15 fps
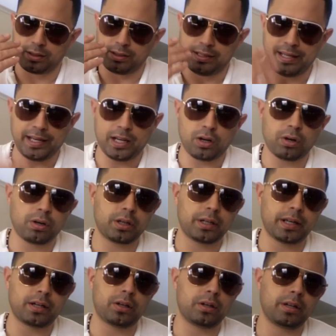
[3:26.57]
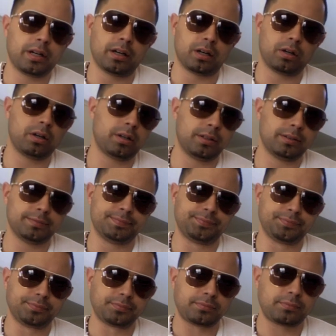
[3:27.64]
getting hurt and hurt and hurt,
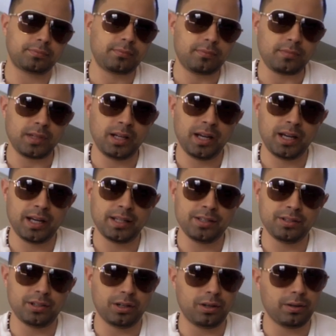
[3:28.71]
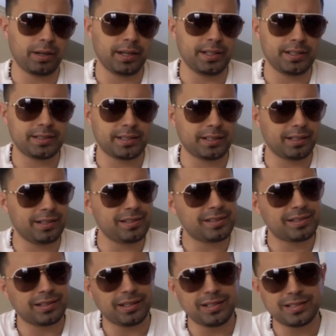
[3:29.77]
and you know
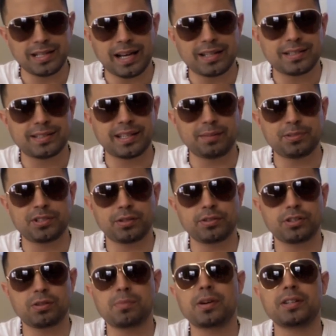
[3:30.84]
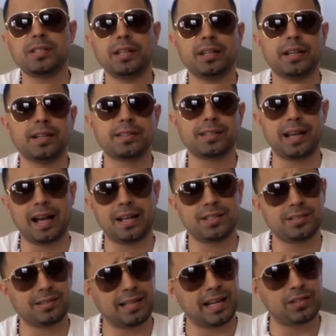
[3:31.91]
he's not the same Sergio Martinez
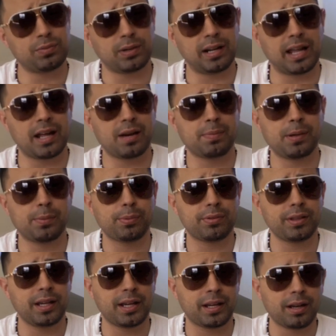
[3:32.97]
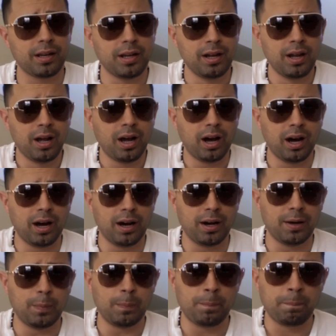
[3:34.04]
as that's what a lot of people think.
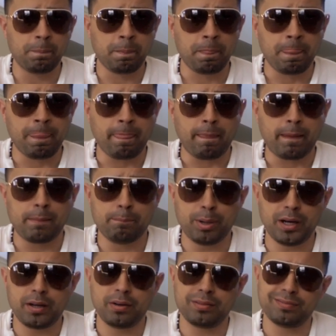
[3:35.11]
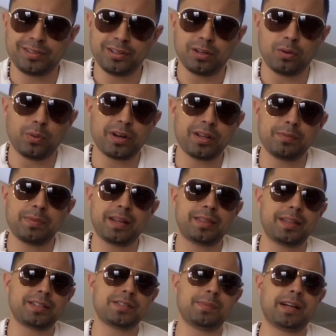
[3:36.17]
But you know, one of the main
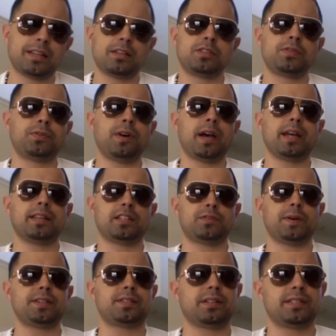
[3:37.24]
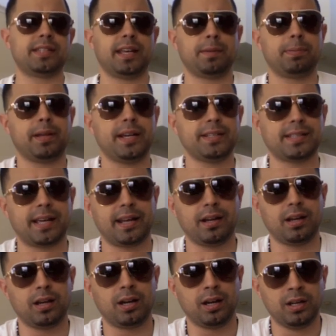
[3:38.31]
things about this fight's going to take place at
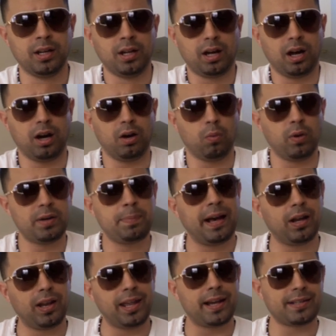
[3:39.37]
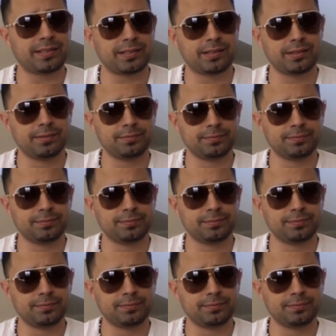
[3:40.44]
1 pound less,